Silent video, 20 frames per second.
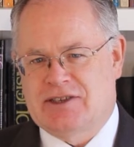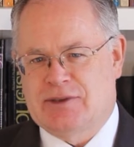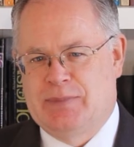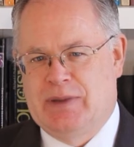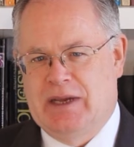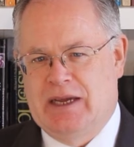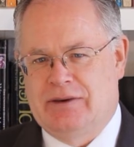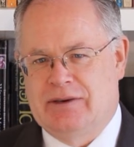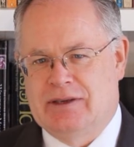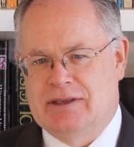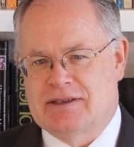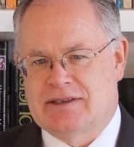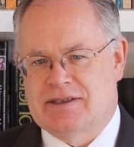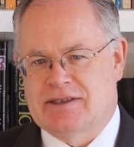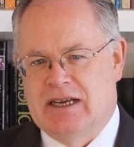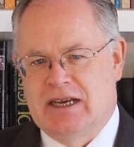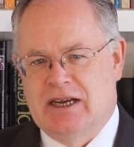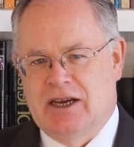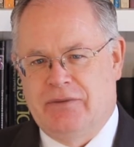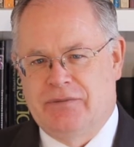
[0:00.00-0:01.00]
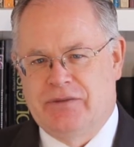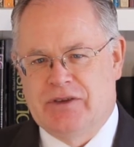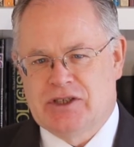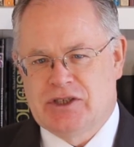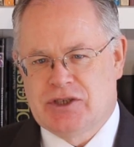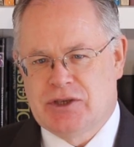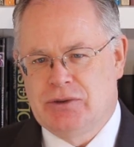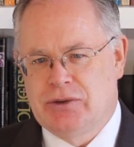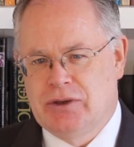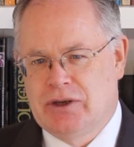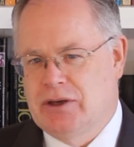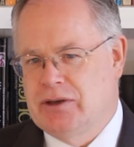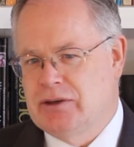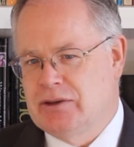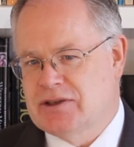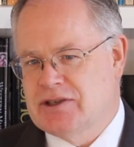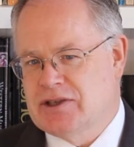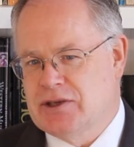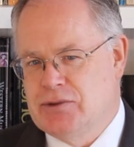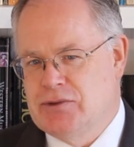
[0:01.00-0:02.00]
disappearance of the two
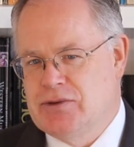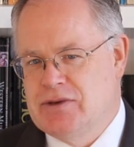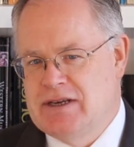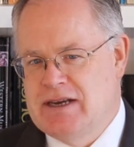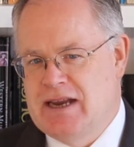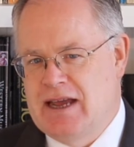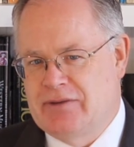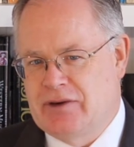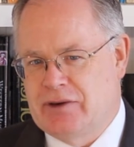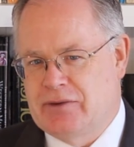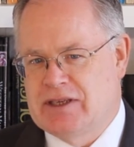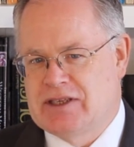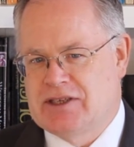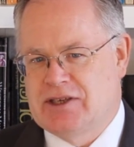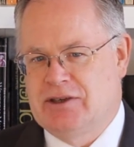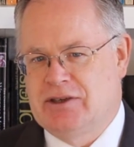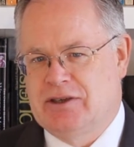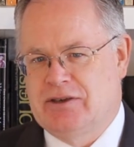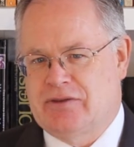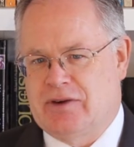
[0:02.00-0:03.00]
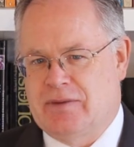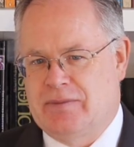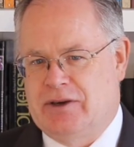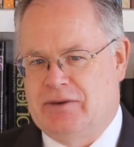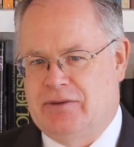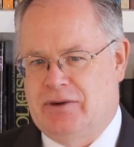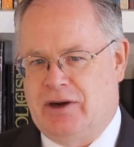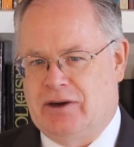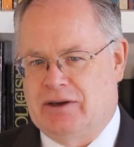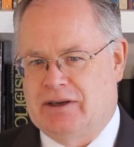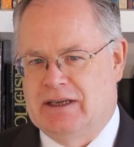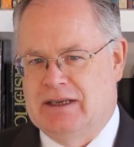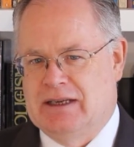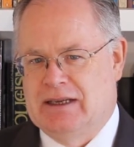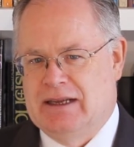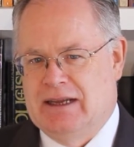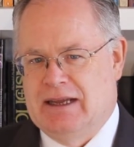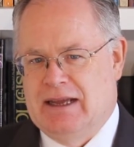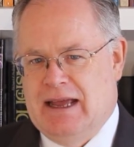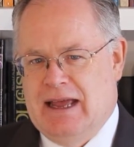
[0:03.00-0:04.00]
girls who never returned from the rock,
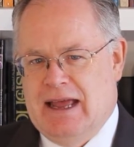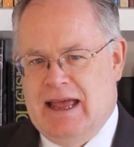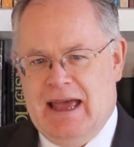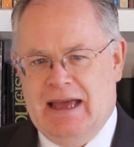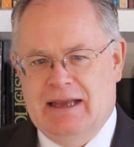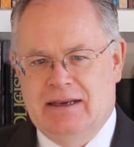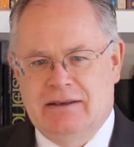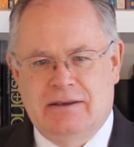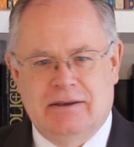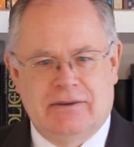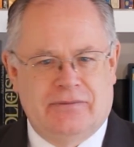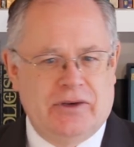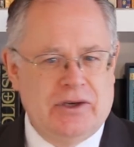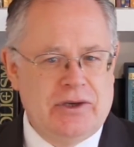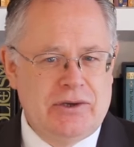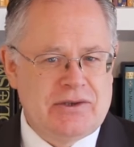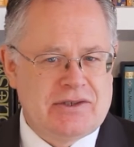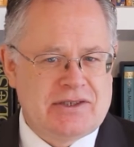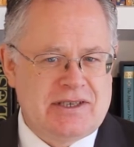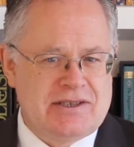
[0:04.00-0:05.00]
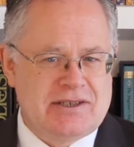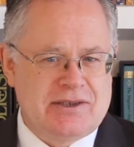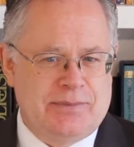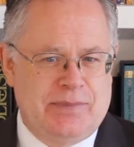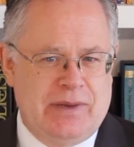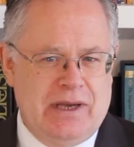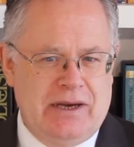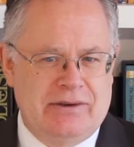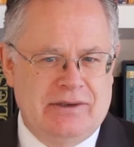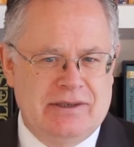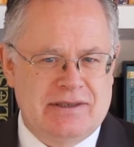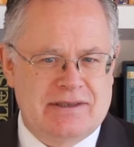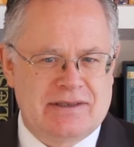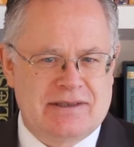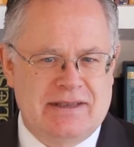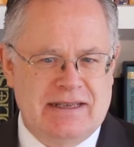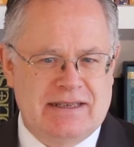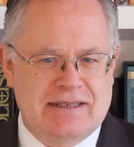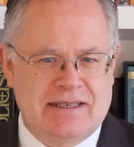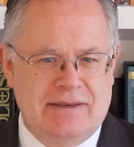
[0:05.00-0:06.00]
and for whose
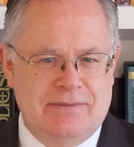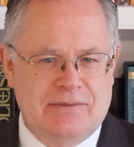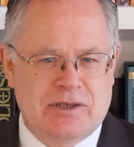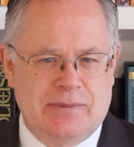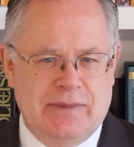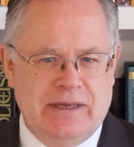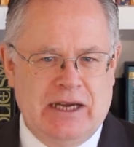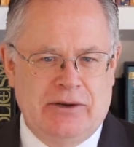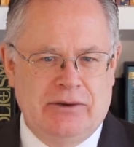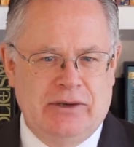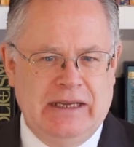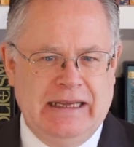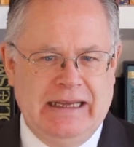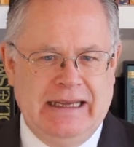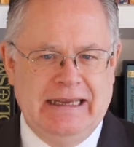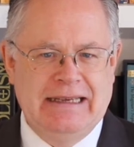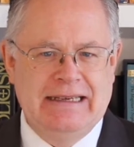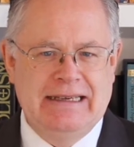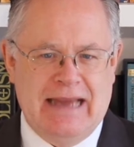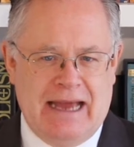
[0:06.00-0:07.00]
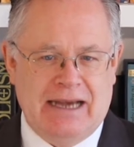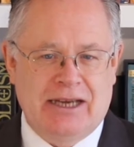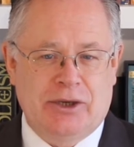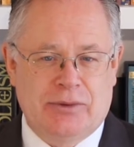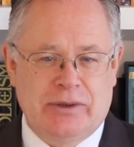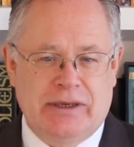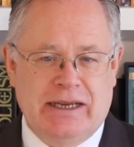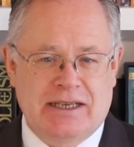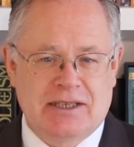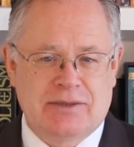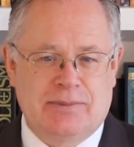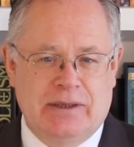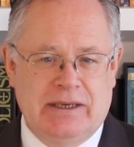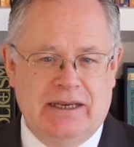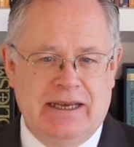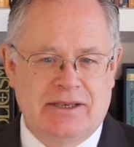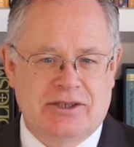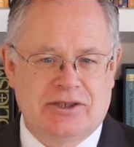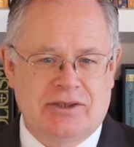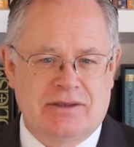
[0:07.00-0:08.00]
disappearance there seem to be only inadequate
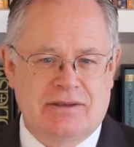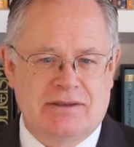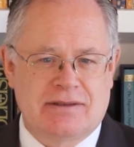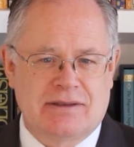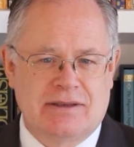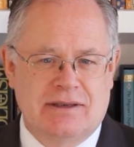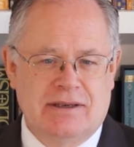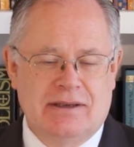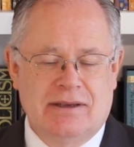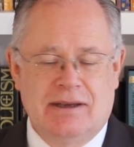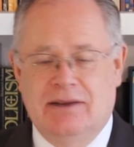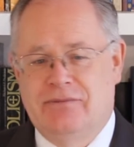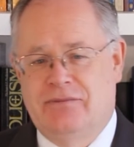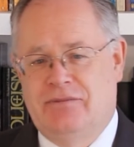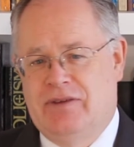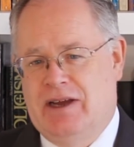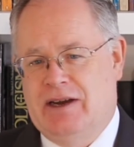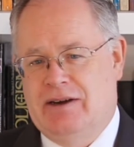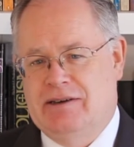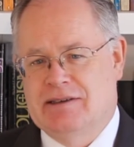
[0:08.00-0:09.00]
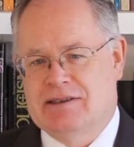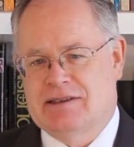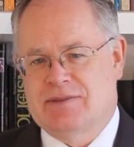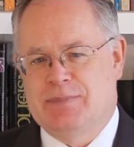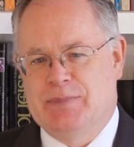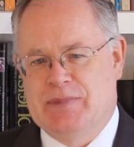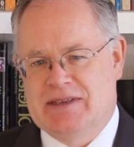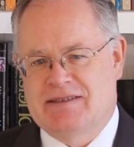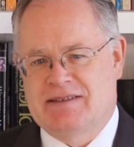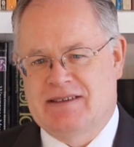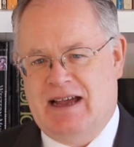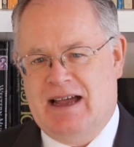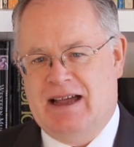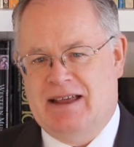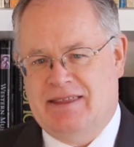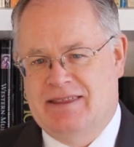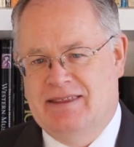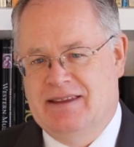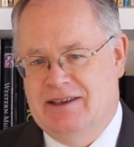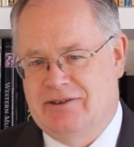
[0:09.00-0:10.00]
explanations and various
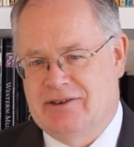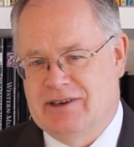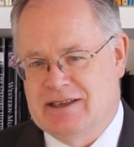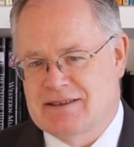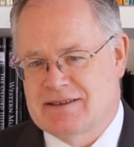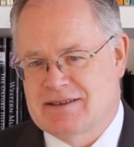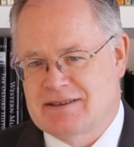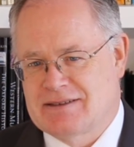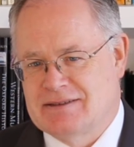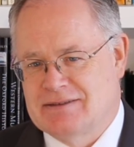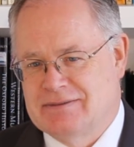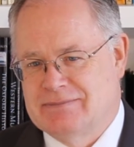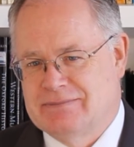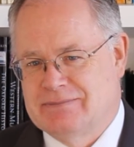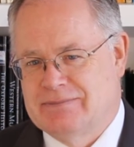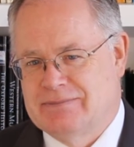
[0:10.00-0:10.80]
bizarre theories.